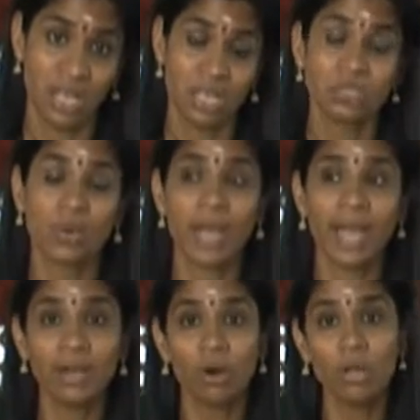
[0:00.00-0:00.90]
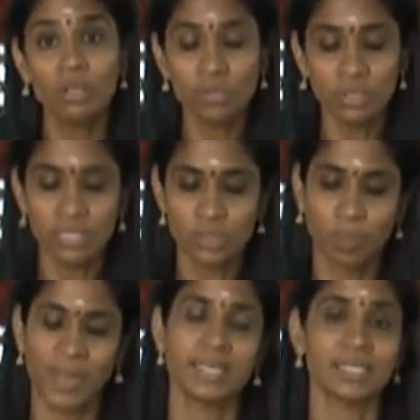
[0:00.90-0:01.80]
So, and also the
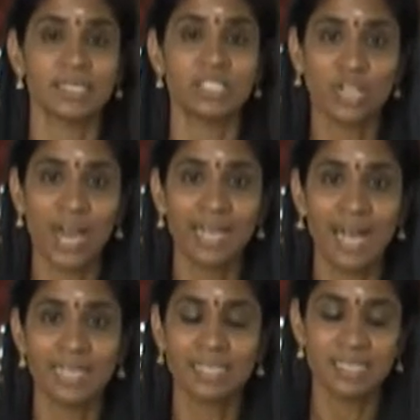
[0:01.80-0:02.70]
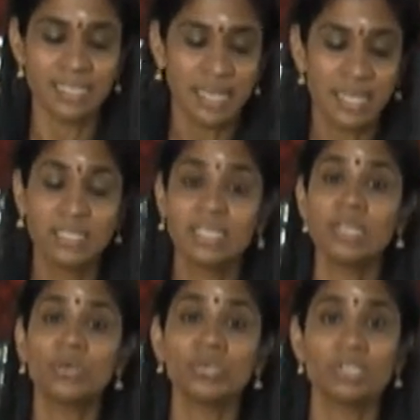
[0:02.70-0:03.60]
space the child has is
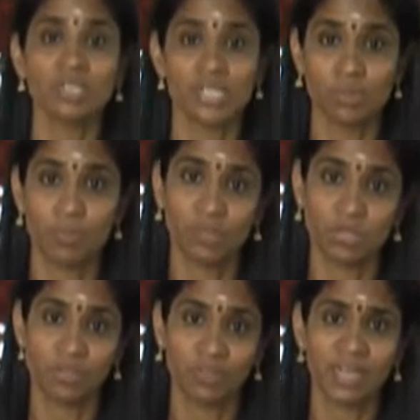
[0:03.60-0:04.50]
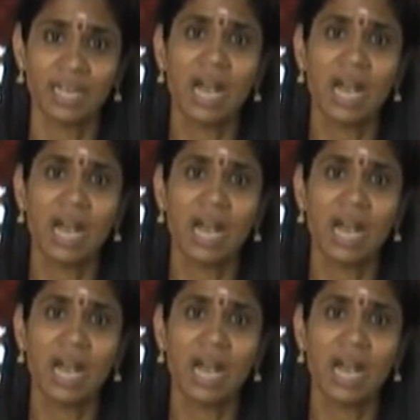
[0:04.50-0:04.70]
zero stress because of that.